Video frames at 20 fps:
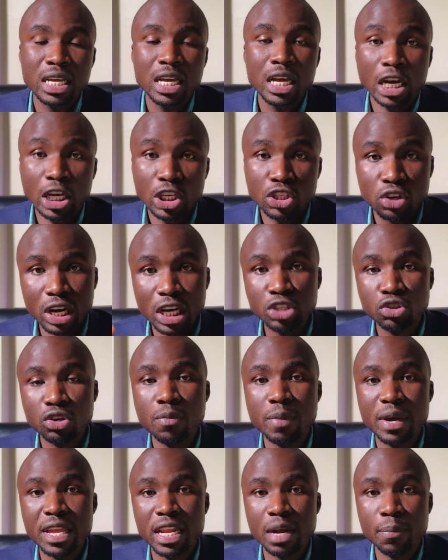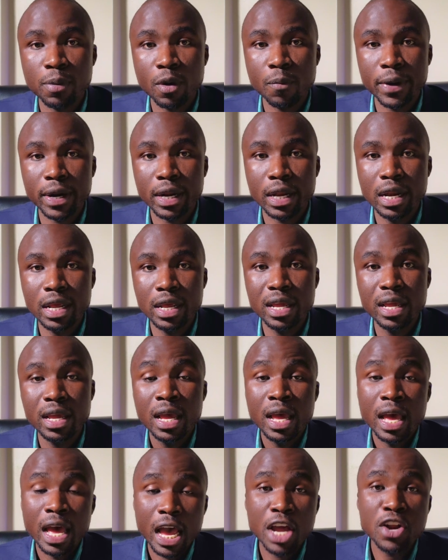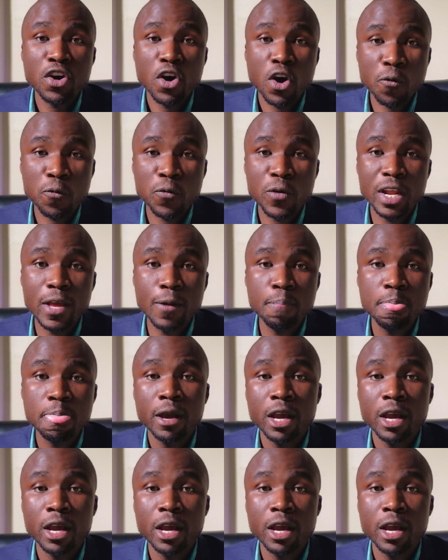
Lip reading: So ensure you budget appropriately and hopefully